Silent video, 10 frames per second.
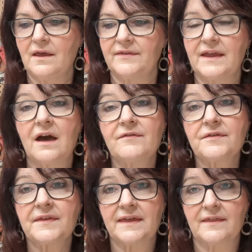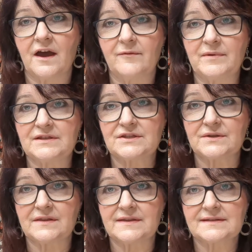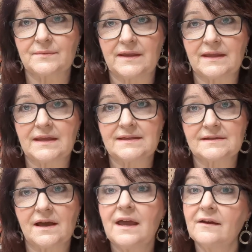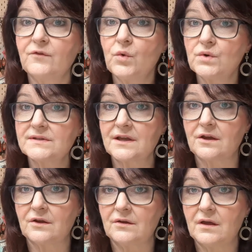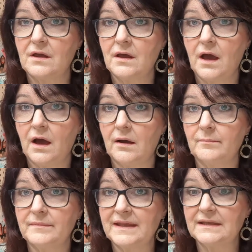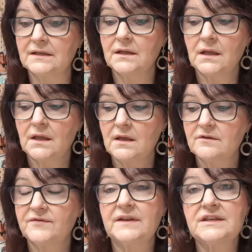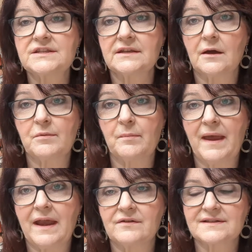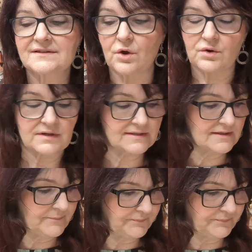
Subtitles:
The other thing that I've been doing this week is I have also been finishing up a pair of socks.